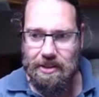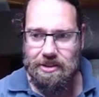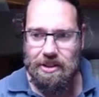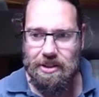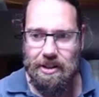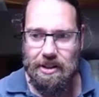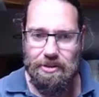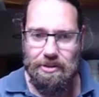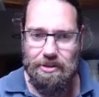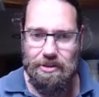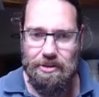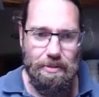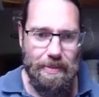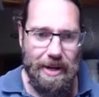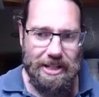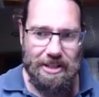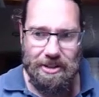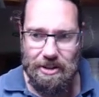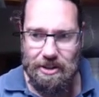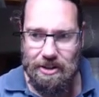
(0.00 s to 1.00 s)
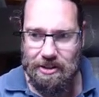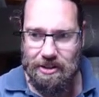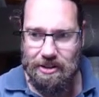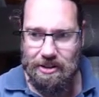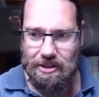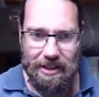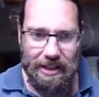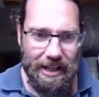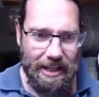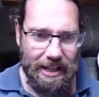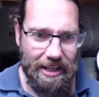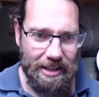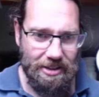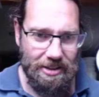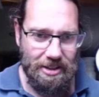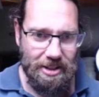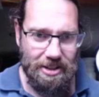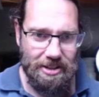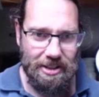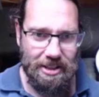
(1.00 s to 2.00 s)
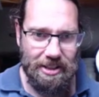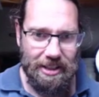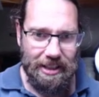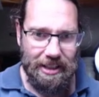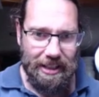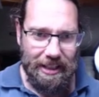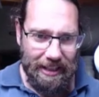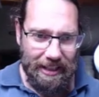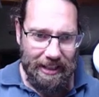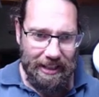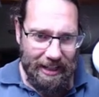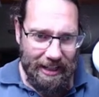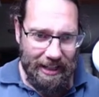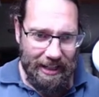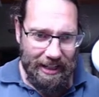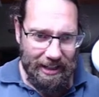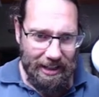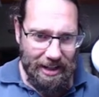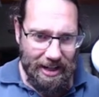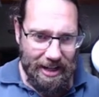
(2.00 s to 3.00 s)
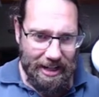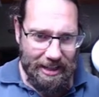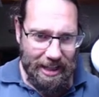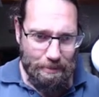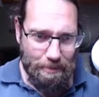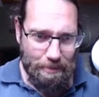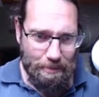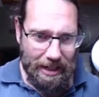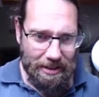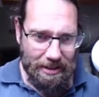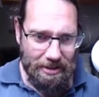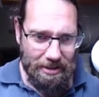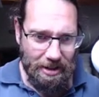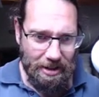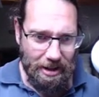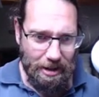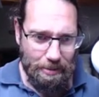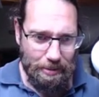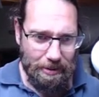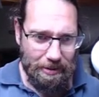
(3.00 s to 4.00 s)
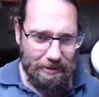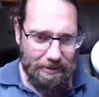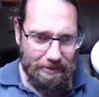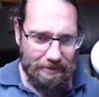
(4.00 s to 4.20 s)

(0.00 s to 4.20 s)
So I'm going to throw a button on and just align that button to top.